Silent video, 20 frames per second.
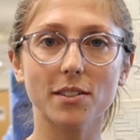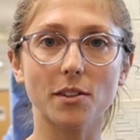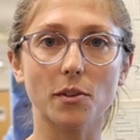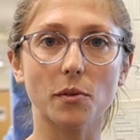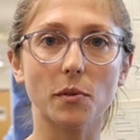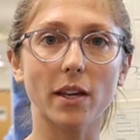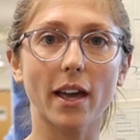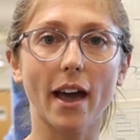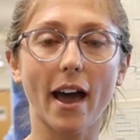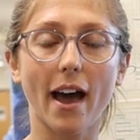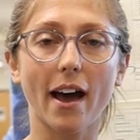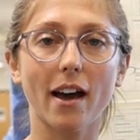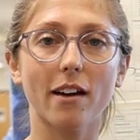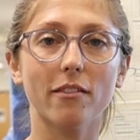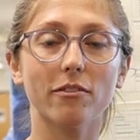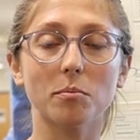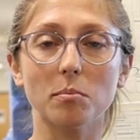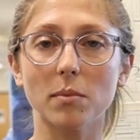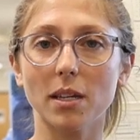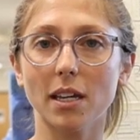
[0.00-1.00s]
So we
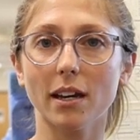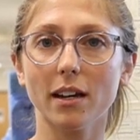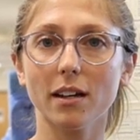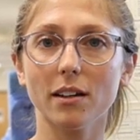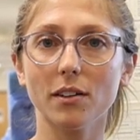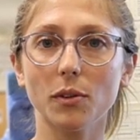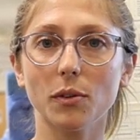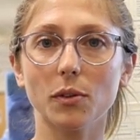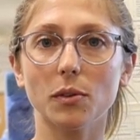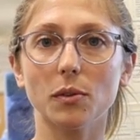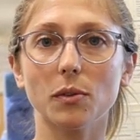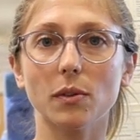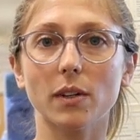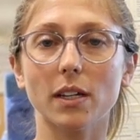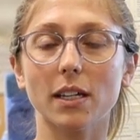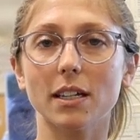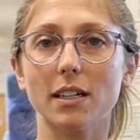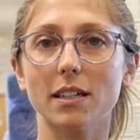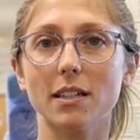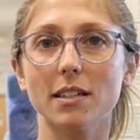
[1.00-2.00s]
have Mia, who
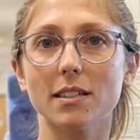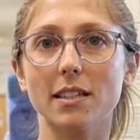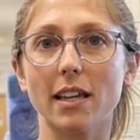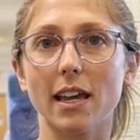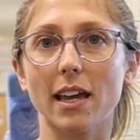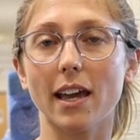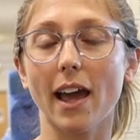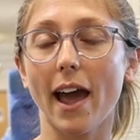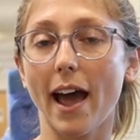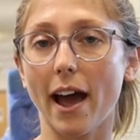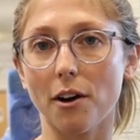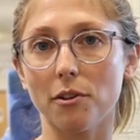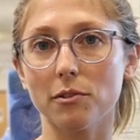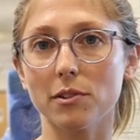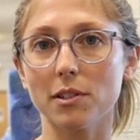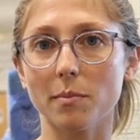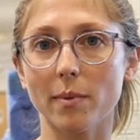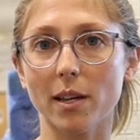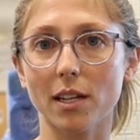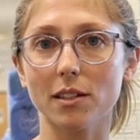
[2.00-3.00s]
is a
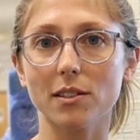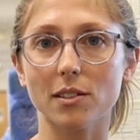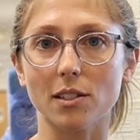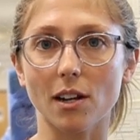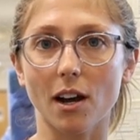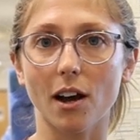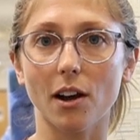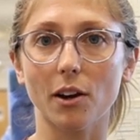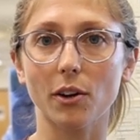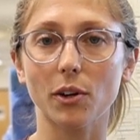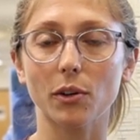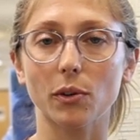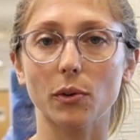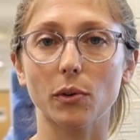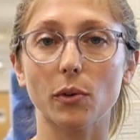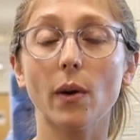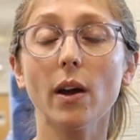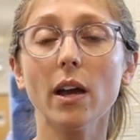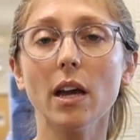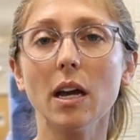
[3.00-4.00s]
hound mixed dog
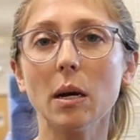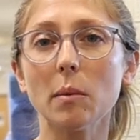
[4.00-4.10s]
who